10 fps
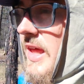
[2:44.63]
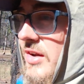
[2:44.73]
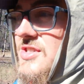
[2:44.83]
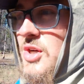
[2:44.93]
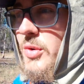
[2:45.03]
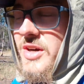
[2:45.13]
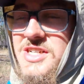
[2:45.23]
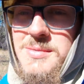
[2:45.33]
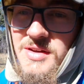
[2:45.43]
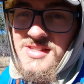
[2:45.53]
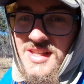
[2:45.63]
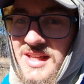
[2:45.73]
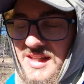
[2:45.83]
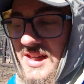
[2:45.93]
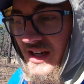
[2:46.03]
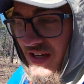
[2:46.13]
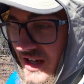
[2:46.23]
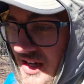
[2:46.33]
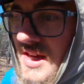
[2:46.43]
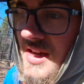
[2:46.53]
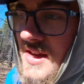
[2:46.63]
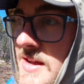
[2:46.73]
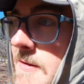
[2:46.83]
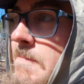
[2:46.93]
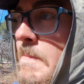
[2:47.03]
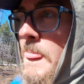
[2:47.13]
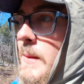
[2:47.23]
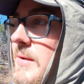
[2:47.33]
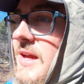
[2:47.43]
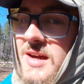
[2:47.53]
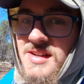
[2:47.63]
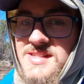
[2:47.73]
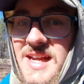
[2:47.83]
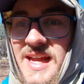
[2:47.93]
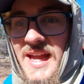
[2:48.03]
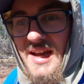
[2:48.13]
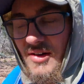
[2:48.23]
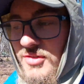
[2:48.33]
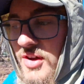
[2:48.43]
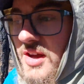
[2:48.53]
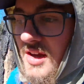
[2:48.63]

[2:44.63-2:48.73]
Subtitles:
that also worries me slightly because I have,